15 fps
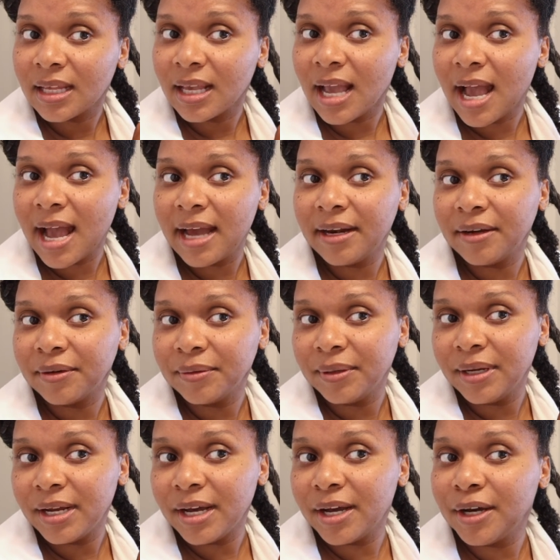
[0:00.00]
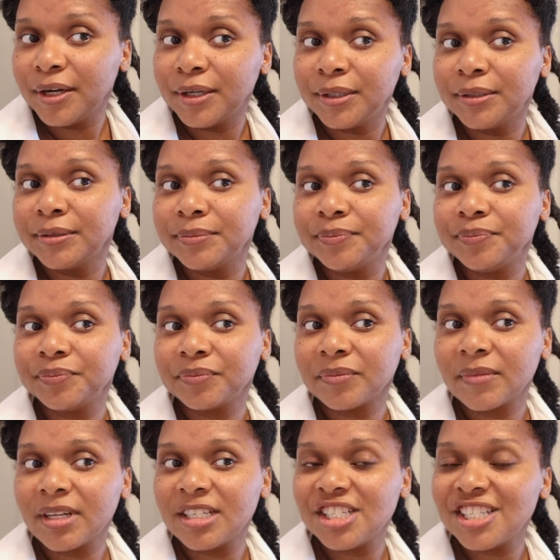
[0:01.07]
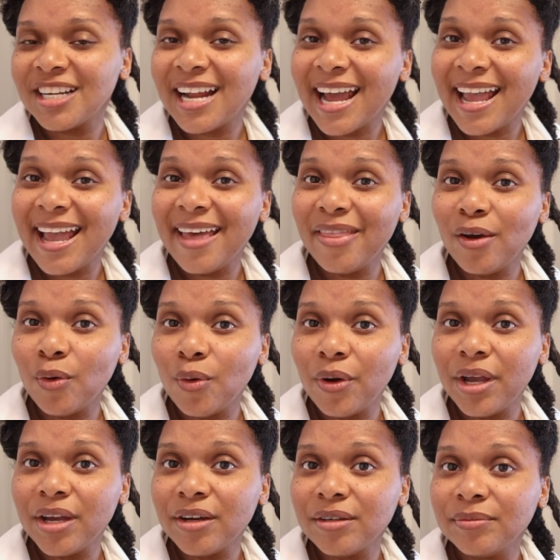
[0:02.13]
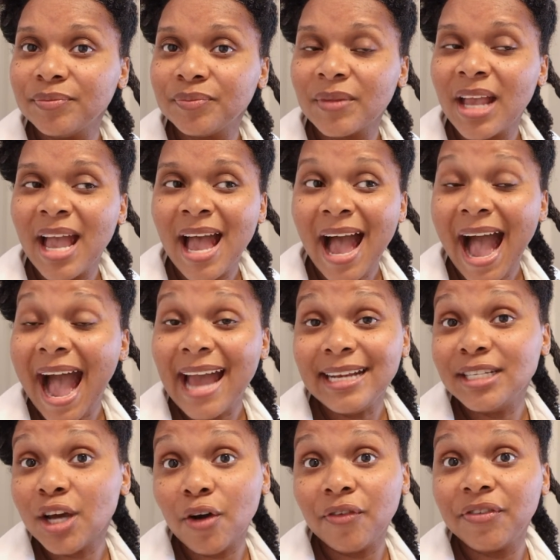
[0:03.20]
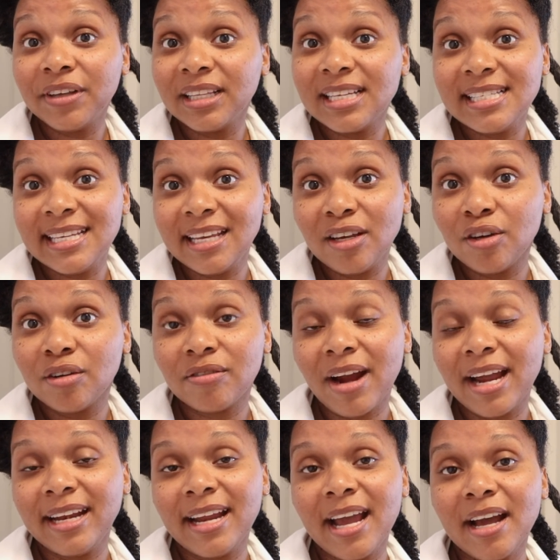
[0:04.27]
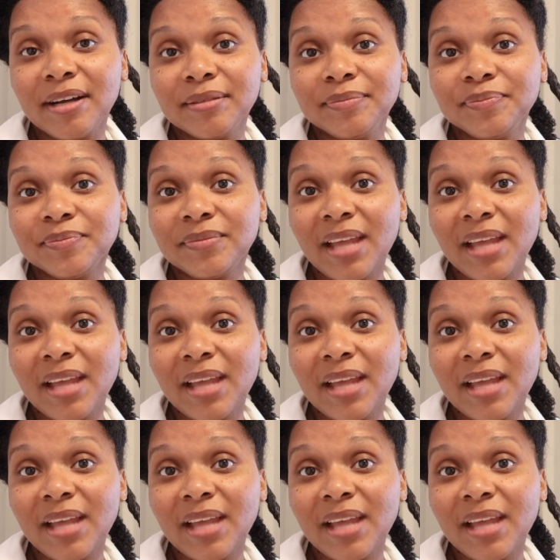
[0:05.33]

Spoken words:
I don't know. Should I add the oil? I don't feel a tingle right now.